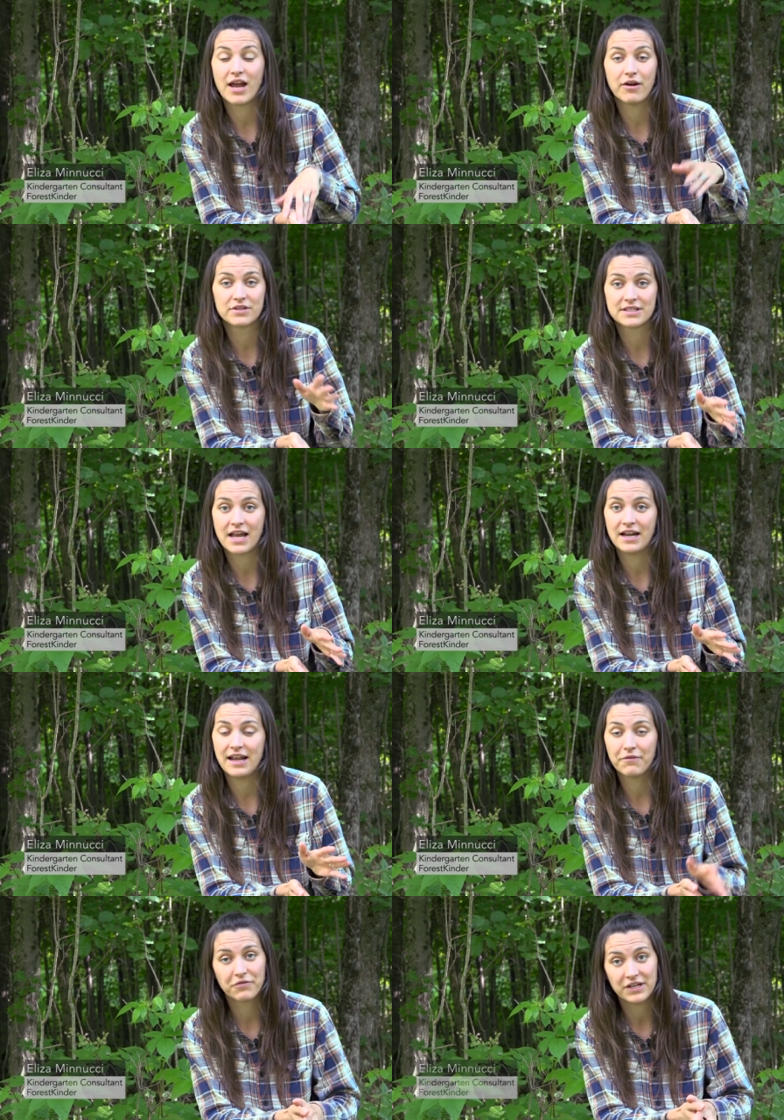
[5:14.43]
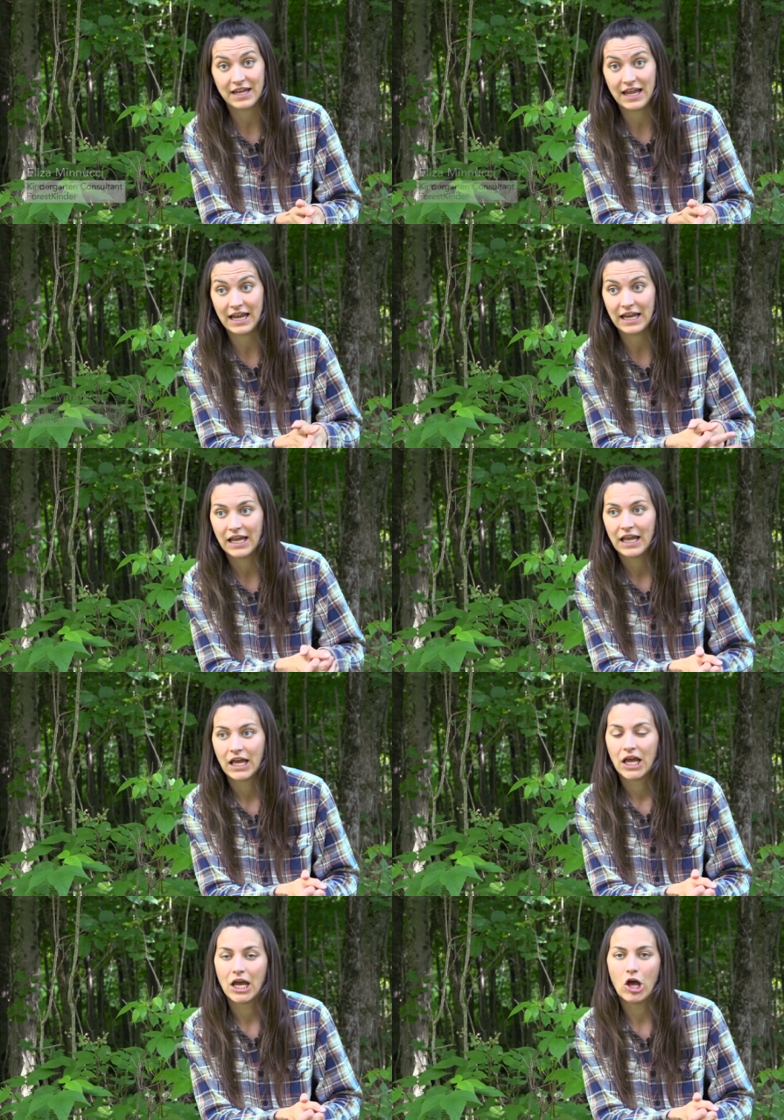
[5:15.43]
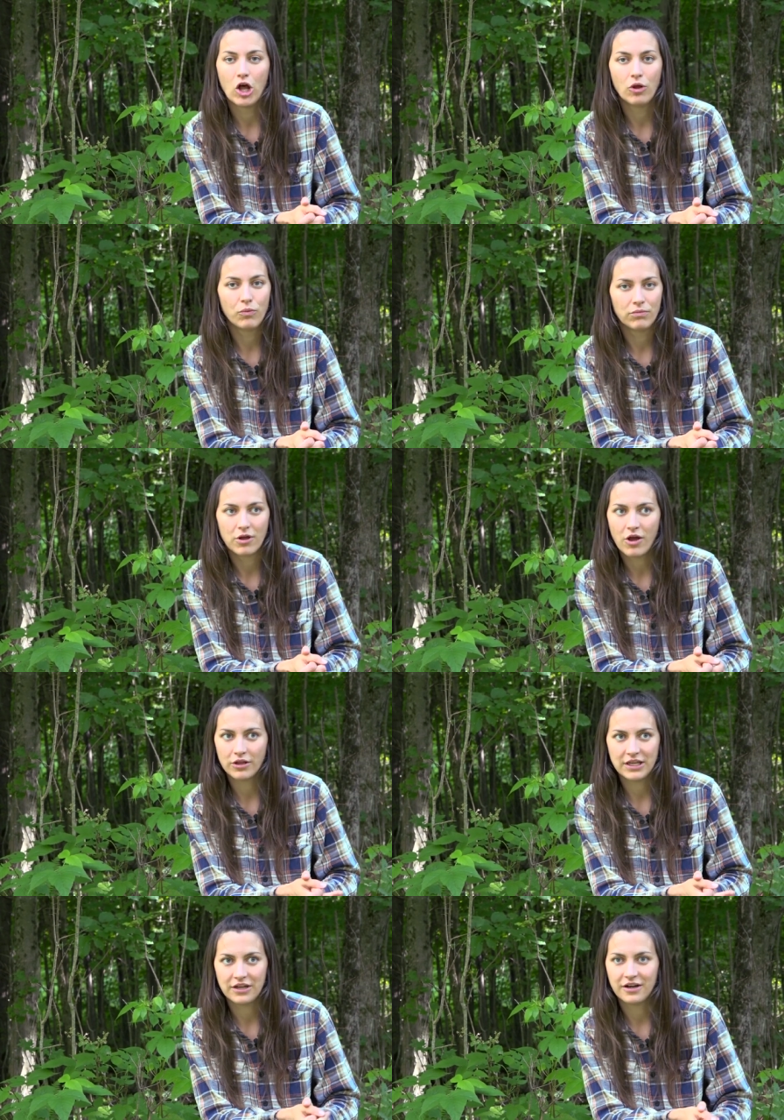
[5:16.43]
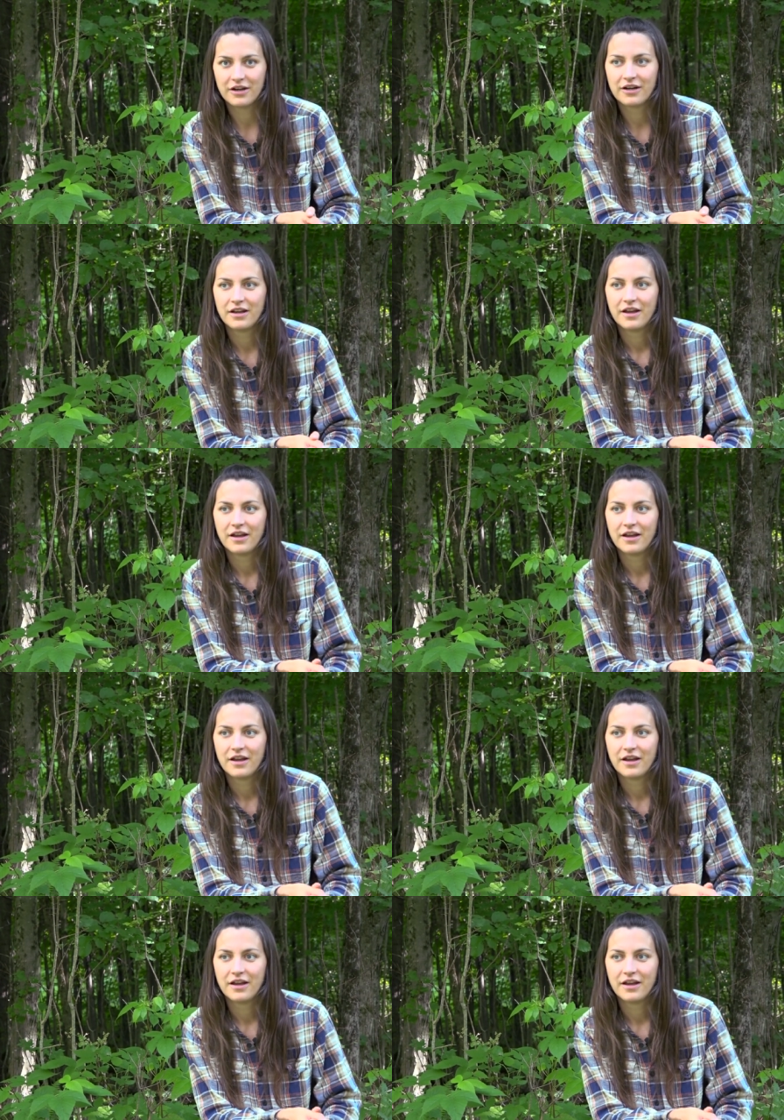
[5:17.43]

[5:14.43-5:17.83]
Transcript: outside every day, all, all year,